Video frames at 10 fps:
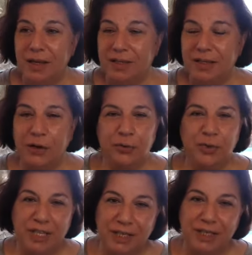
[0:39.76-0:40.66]
and I
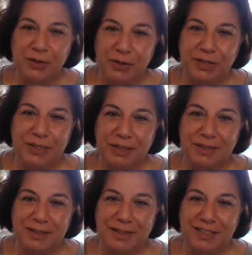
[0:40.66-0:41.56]
really
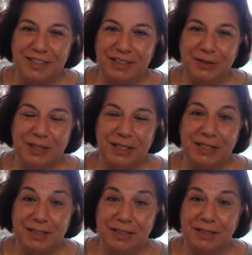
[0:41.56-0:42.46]
couldn't
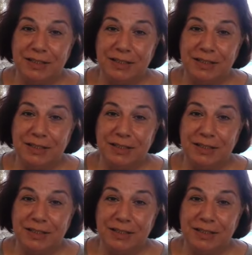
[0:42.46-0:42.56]
really,